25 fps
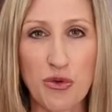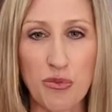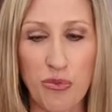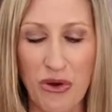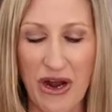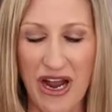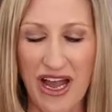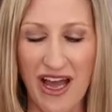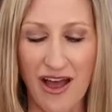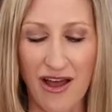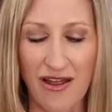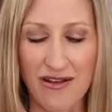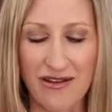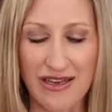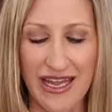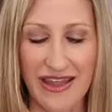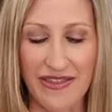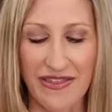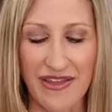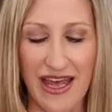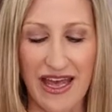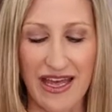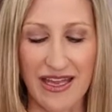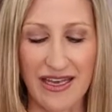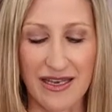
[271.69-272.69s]
brown
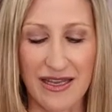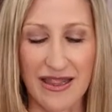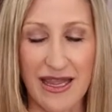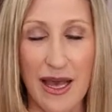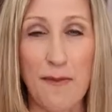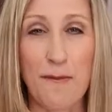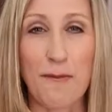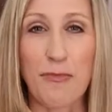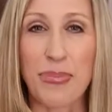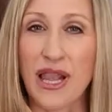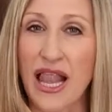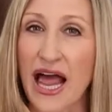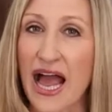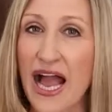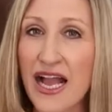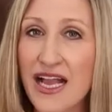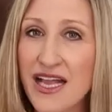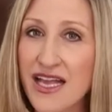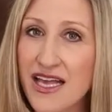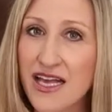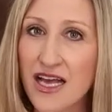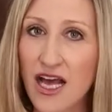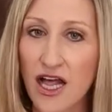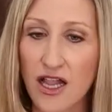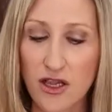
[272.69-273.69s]
and that black
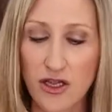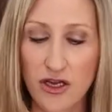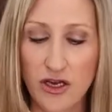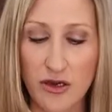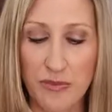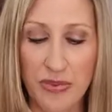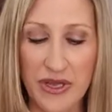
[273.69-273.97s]
color,